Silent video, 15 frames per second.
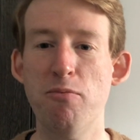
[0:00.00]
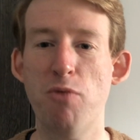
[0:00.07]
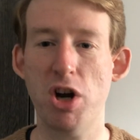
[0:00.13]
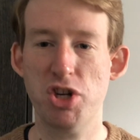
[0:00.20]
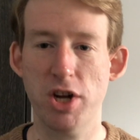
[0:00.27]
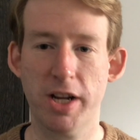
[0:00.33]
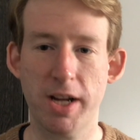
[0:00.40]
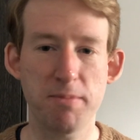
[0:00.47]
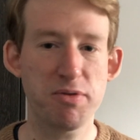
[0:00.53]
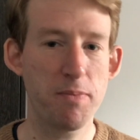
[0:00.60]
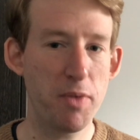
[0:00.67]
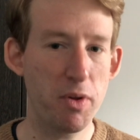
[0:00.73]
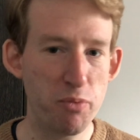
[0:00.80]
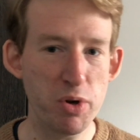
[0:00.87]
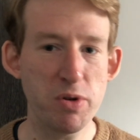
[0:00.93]
Russia comes from
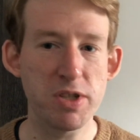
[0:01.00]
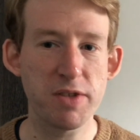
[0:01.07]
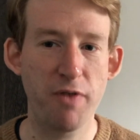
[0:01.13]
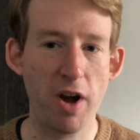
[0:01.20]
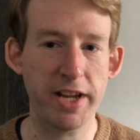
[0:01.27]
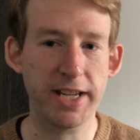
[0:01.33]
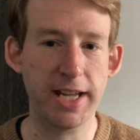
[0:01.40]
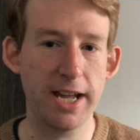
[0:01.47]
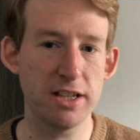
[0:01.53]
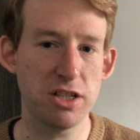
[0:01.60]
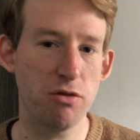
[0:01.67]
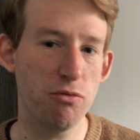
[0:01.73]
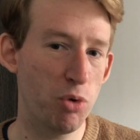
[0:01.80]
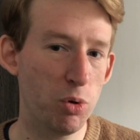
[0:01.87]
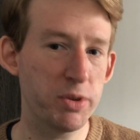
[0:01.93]
the Rus Vikings,
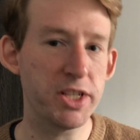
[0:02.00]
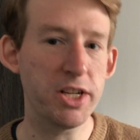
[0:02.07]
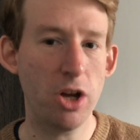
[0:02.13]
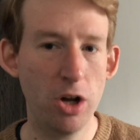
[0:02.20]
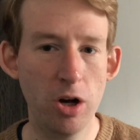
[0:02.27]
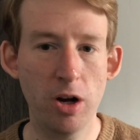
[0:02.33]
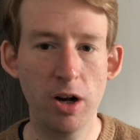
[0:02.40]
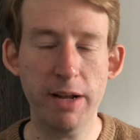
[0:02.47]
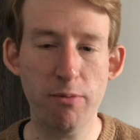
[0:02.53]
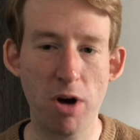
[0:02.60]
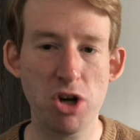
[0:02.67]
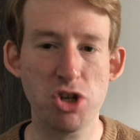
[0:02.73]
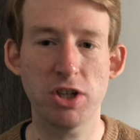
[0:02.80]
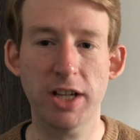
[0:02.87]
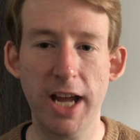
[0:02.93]
who ruled an early
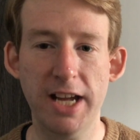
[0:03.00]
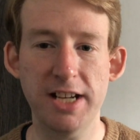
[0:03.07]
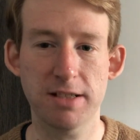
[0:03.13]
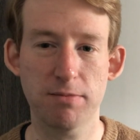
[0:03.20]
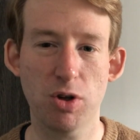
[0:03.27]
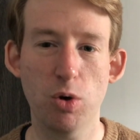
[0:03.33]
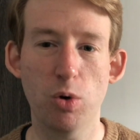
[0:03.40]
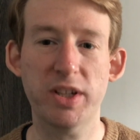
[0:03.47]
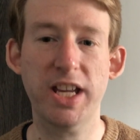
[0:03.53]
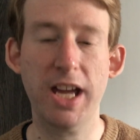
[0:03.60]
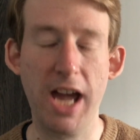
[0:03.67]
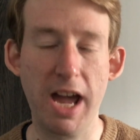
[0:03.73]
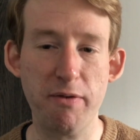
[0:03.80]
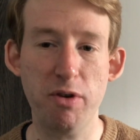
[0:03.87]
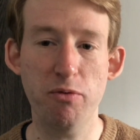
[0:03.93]
Russian kingdom called
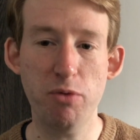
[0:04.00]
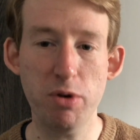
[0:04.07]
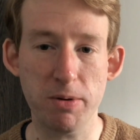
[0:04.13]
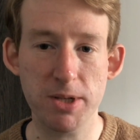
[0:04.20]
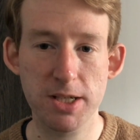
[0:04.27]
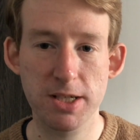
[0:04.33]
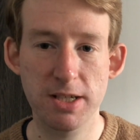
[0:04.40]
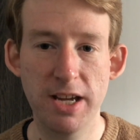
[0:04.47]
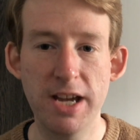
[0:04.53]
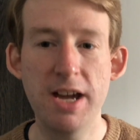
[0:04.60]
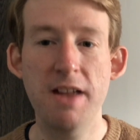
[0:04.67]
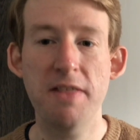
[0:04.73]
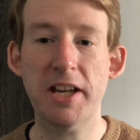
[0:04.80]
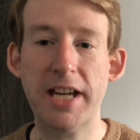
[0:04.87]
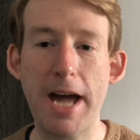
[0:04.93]
Kievan Rus.
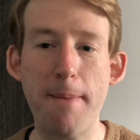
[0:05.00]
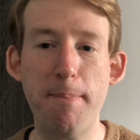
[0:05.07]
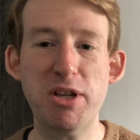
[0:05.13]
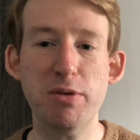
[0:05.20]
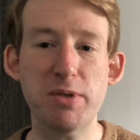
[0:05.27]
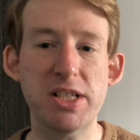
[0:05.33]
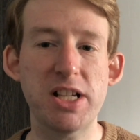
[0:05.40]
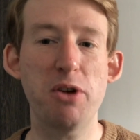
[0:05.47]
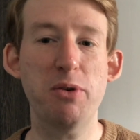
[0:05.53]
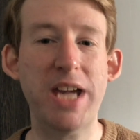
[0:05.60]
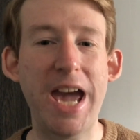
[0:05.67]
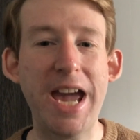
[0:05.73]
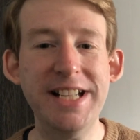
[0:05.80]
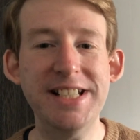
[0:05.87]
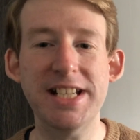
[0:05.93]
The capital was
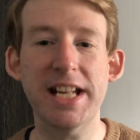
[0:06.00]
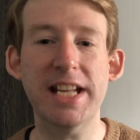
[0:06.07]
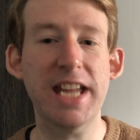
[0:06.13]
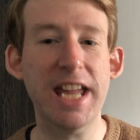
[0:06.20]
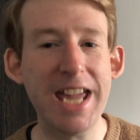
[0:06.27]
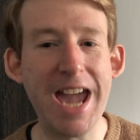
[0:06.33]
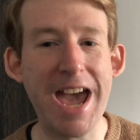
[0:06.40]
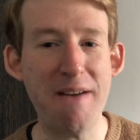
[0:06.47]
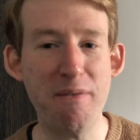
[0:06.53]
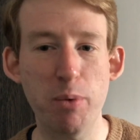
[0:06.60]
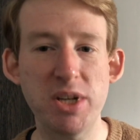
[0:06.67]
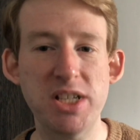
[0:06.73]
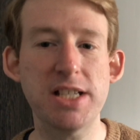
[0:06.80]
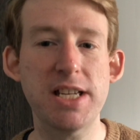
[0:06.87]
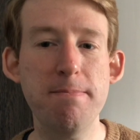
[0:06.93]
located in Kiev,
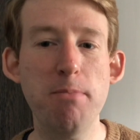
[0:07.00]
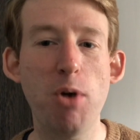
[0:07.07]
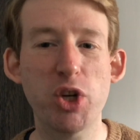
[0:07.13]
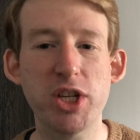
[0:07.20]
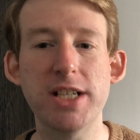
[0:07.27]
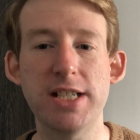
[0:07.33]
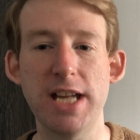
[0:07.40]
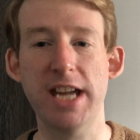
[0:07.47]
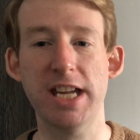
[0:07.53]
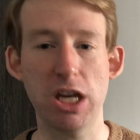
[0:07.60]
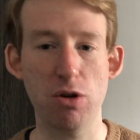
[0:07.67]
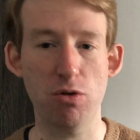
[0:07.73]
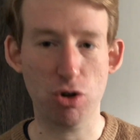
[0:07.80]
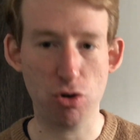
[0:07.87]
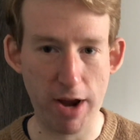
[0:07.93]
which is in modern day
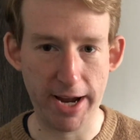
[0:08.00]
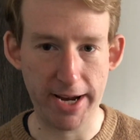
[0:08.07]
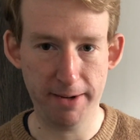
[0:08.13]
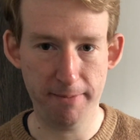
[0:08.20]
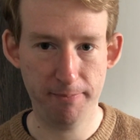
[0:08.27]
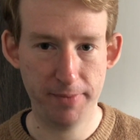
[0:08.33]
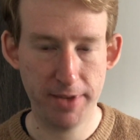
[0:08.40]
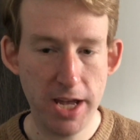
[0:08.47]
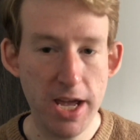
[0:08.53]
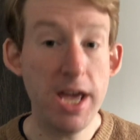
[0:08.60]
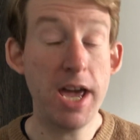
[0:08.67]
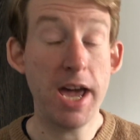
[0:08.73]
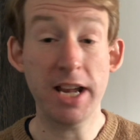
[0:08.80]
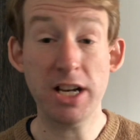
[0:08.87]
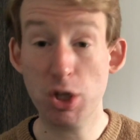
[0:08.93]
Ukraine.
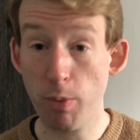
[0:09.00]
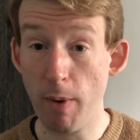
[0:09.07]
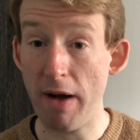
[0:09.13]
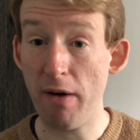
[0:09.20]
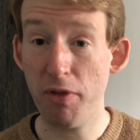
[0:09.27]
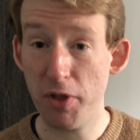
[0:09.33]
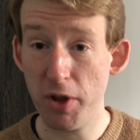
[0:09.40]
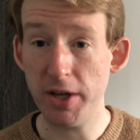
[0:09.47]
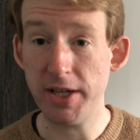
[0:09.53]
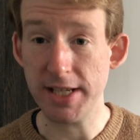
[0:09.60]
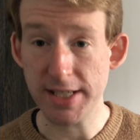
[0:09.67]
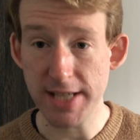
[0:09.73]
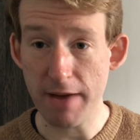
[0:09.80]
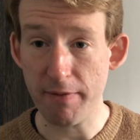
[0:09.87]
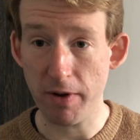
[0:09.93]
In
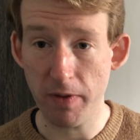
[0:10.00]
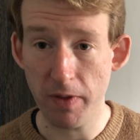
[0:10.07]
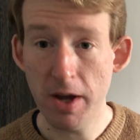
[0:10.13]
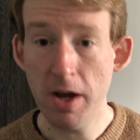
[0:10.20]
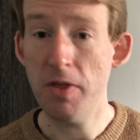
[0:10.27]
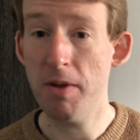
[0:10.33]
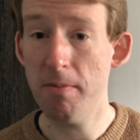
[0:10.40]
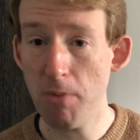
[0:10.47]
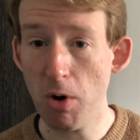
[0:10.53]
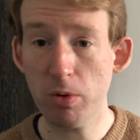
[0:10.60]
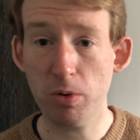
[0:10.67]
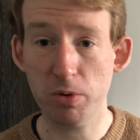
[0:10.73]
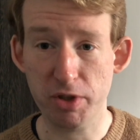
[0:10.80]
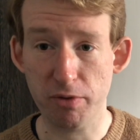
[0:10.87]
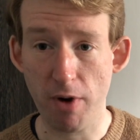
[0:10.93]
1237, the
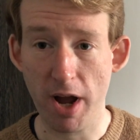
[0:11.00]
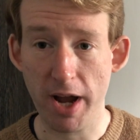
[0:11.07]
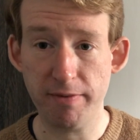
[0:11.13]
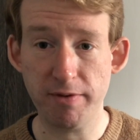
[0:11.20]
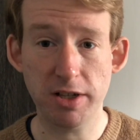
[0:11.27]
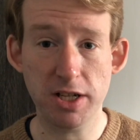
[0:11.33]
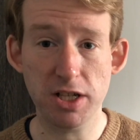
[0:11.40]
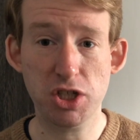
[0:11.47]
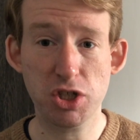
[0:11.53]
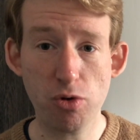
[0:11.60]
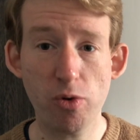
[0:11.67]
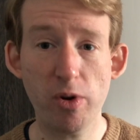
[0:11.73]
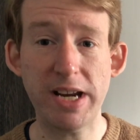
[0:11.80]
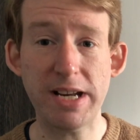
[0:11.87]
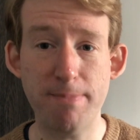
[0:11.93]
Mongols arrived and
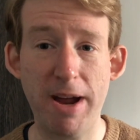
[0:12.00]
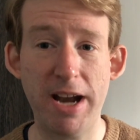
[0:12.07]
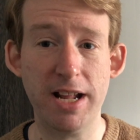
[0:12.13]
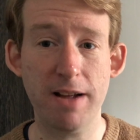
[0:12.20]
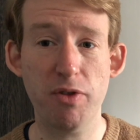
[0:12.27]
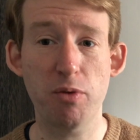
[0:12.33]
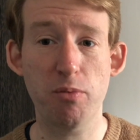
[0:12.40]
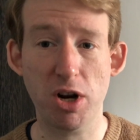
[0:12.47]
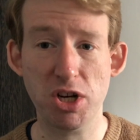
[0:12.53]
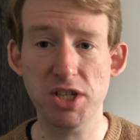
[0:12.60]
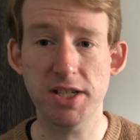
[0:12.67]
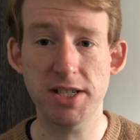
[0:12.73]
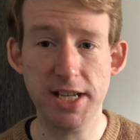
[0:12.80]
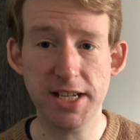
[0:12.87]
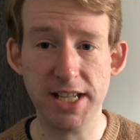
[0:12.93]
destroyed many of the
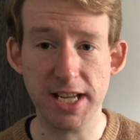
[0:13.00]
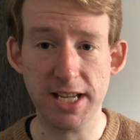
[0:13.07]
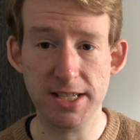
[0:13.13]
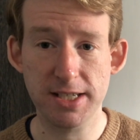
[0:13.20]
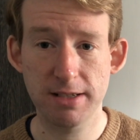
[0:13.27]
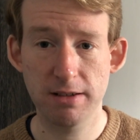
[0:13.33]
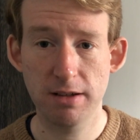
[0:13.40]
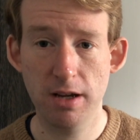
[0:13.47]
Russian cities.